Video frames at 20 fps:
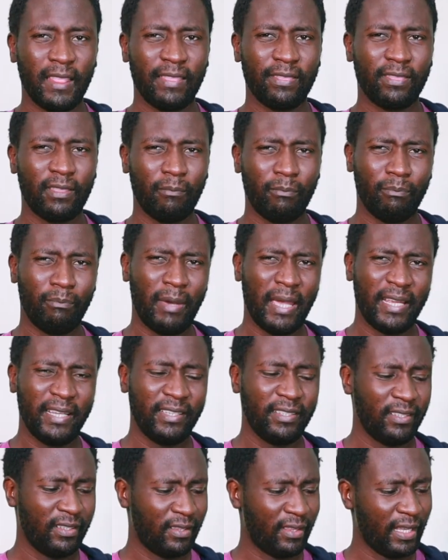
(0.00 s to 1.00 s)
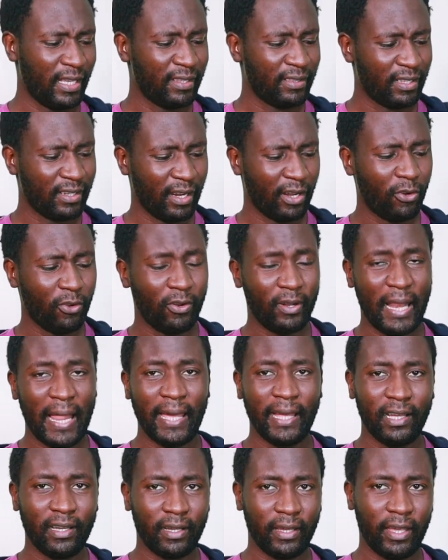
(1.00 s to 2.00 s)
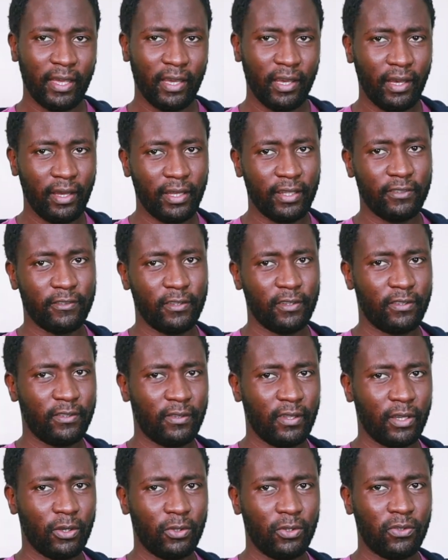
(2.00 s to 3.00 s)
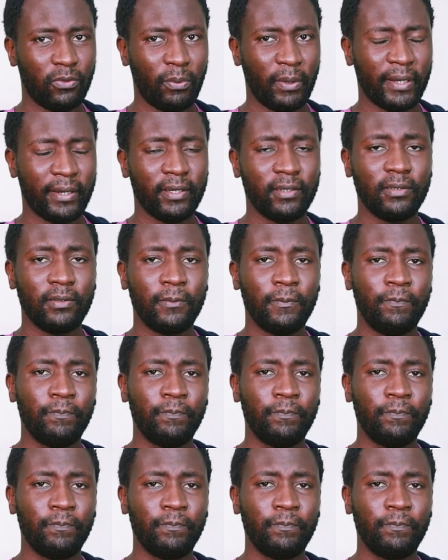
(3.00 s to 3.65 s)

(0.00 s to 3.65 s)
The main thing that I don't like here is the single speaker.